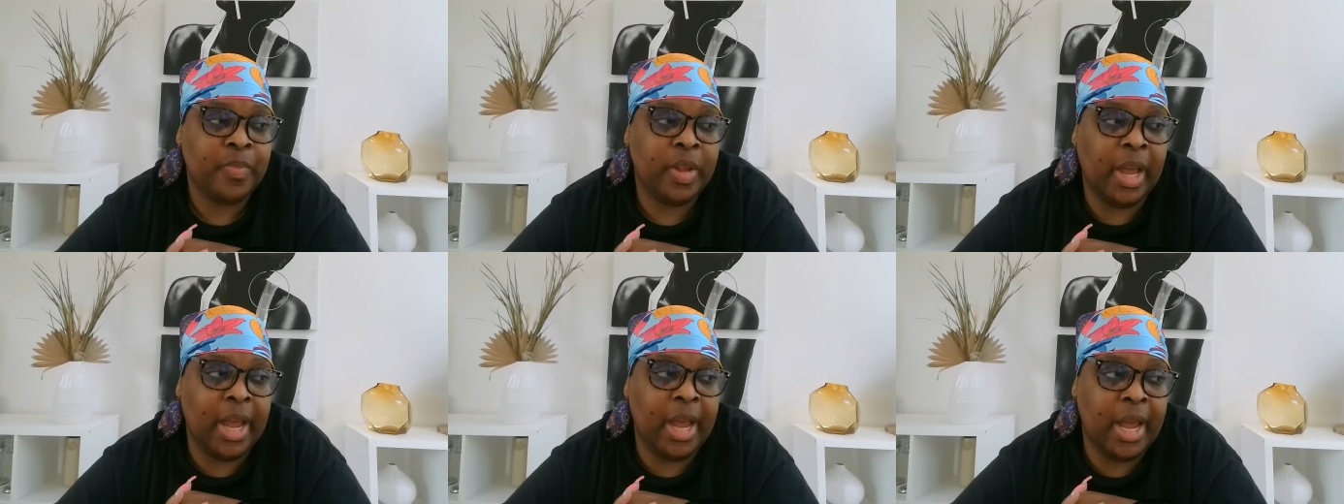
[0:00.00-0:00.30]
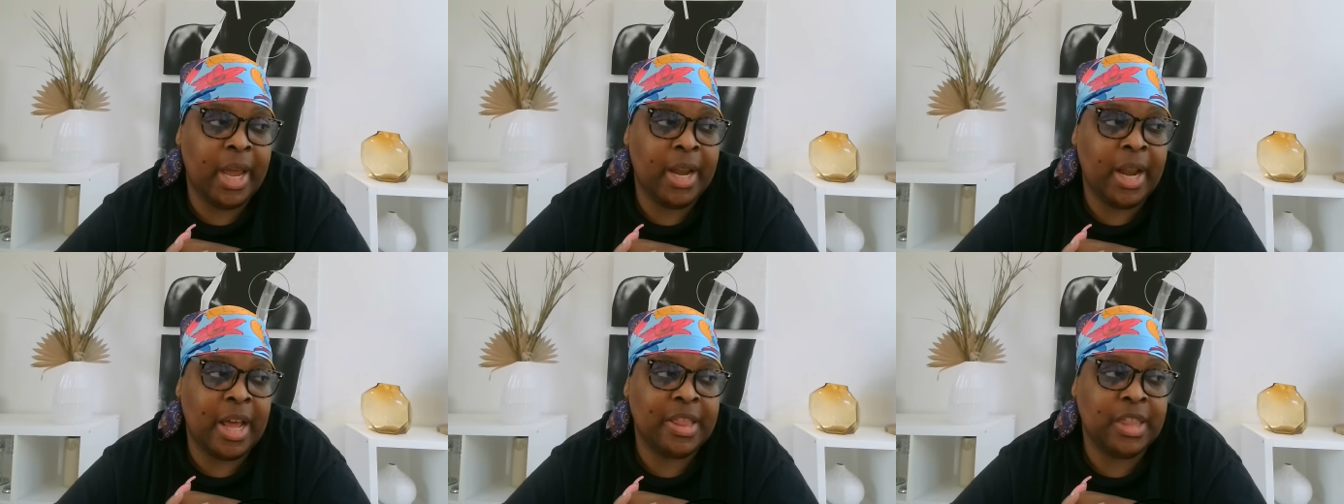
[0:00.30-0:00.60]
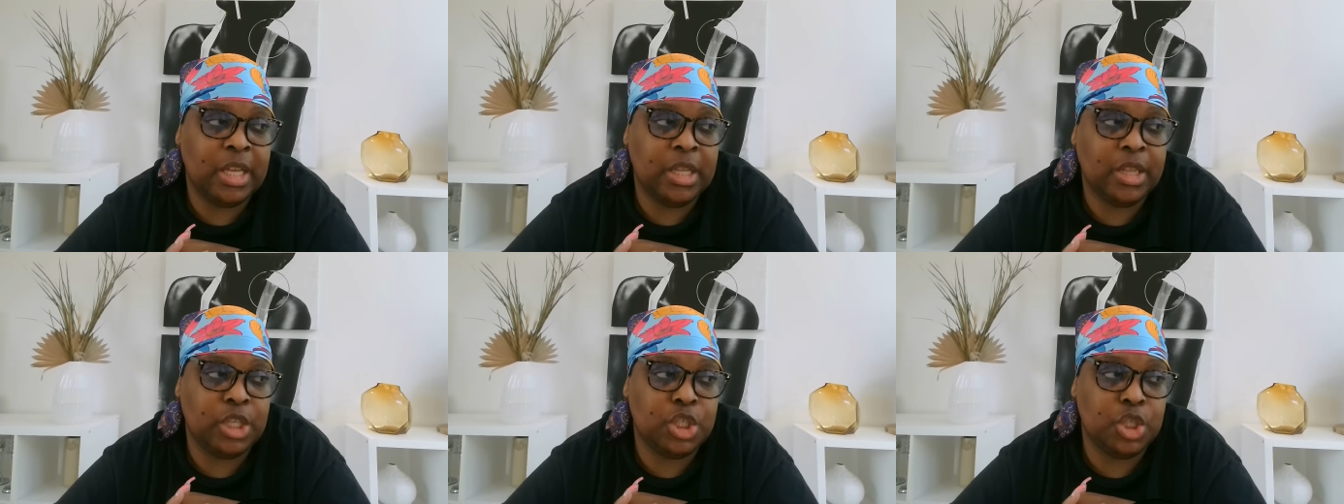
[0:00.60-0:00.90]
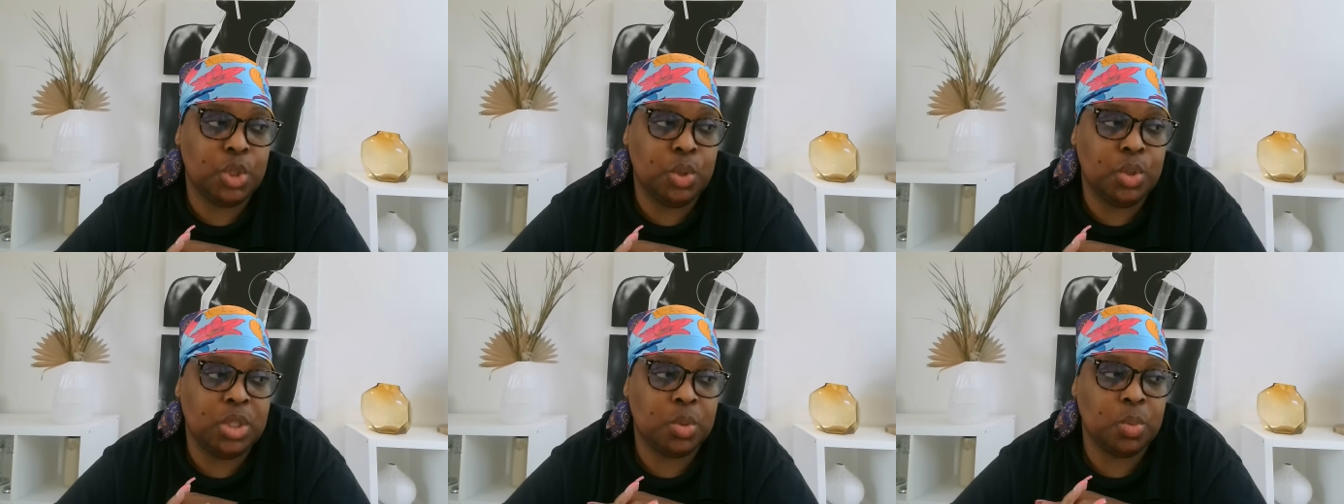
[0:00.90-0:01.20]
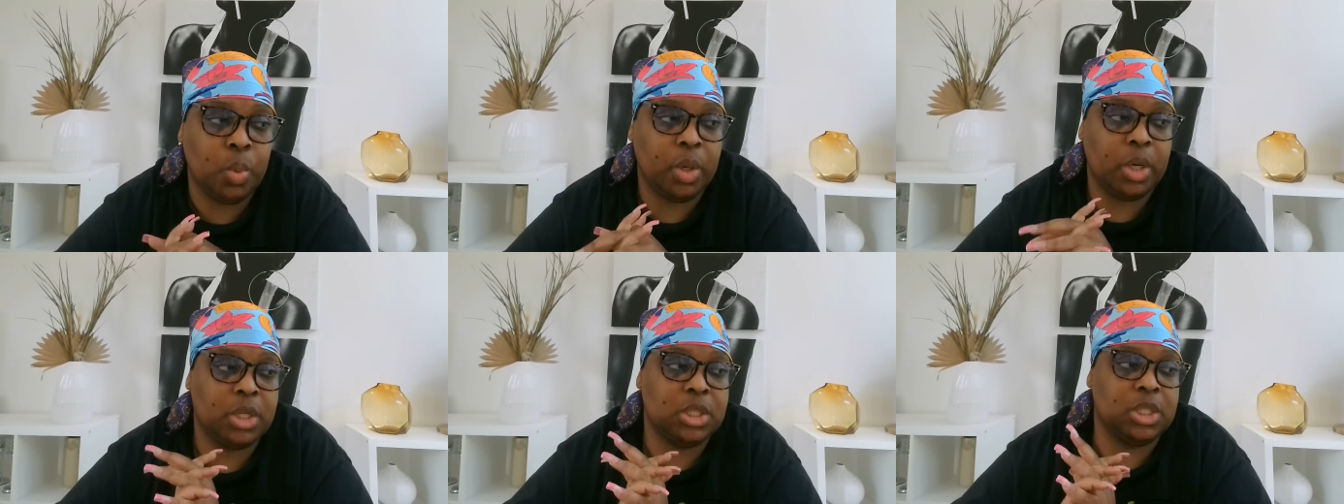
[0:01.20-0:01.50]
And I think that you just
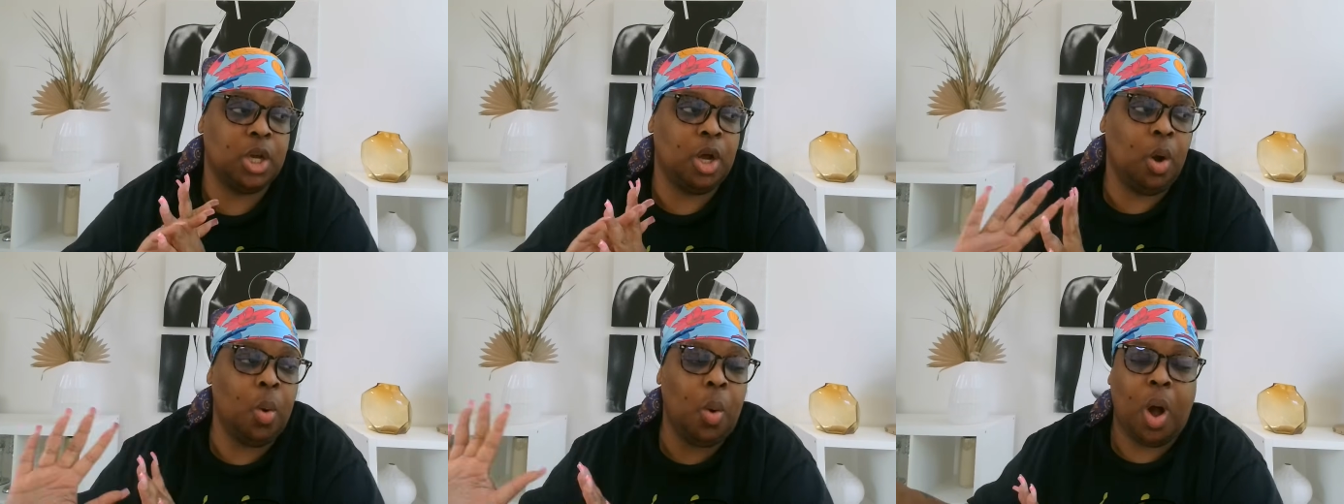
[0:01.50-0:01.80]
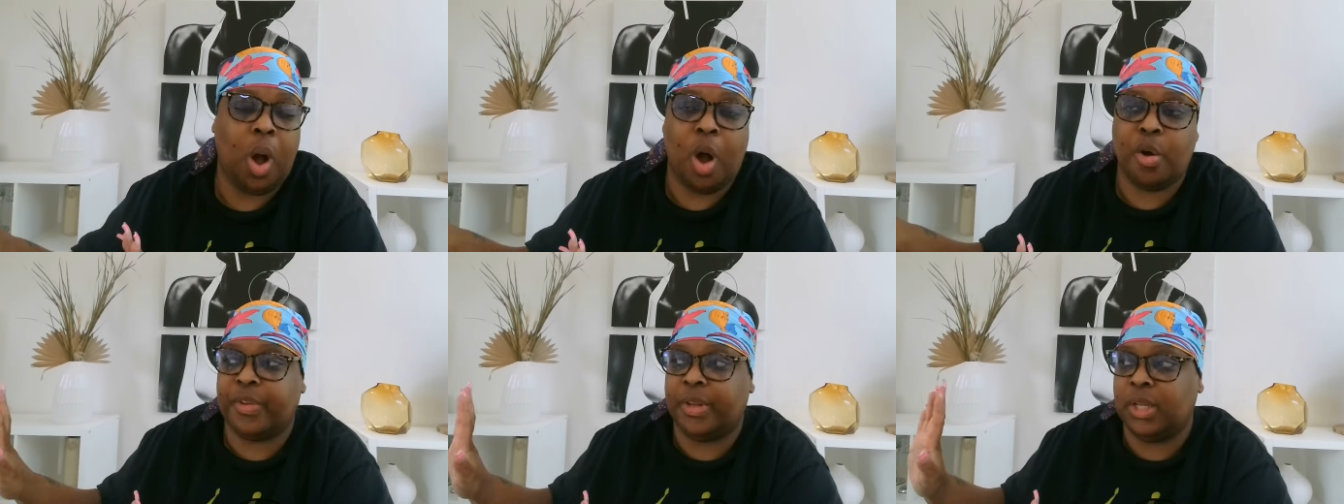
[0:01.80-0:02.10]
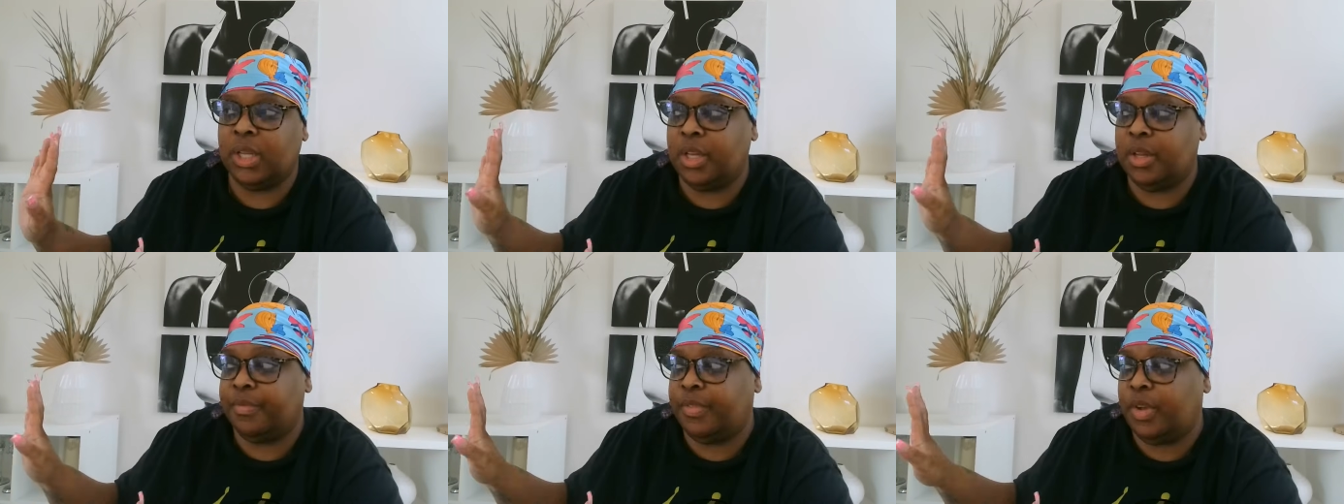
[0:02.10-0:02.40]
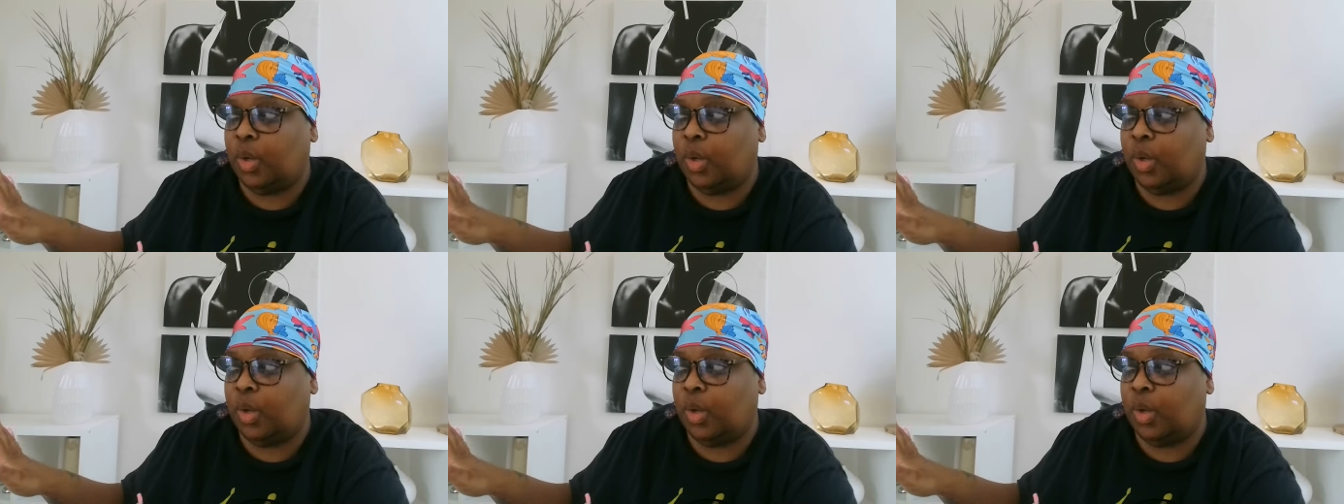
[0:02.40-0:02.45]
wanted to go off and live